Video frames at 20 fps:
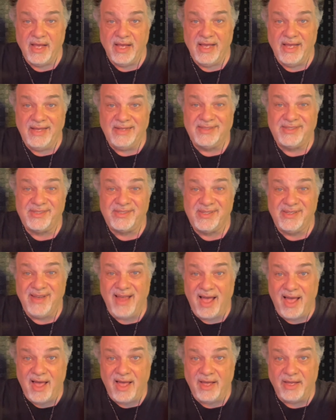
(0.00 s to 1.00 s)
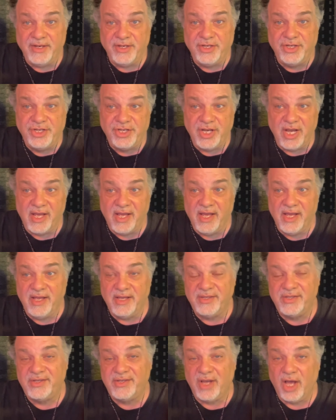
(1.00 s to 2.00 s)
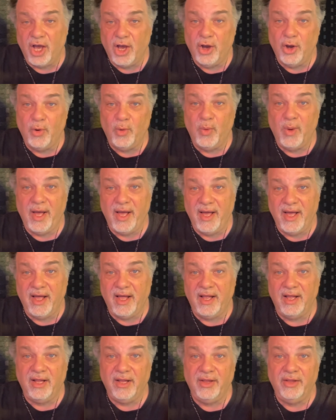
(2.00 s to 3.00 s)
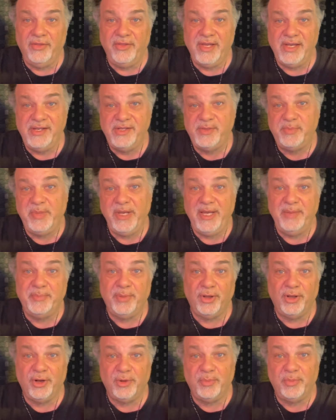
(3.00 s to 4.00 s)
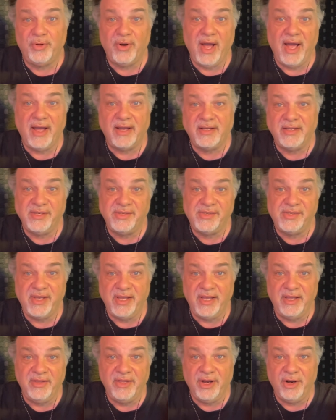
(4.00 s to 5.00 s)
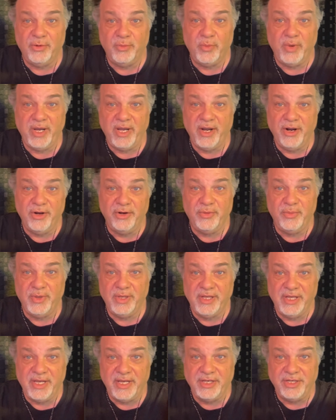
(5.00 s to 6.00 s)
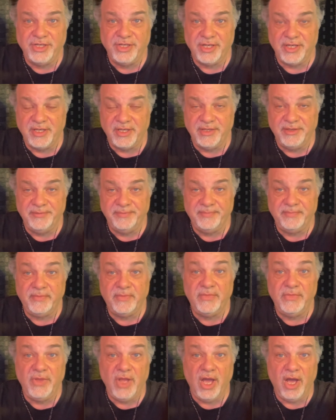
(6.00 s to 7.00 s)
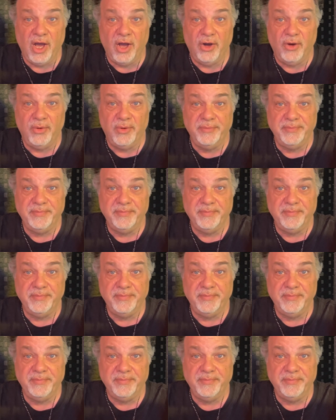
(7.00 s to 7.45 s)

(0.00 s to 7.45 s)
It's not just, oh, well, these people are practicing their weird religion. No.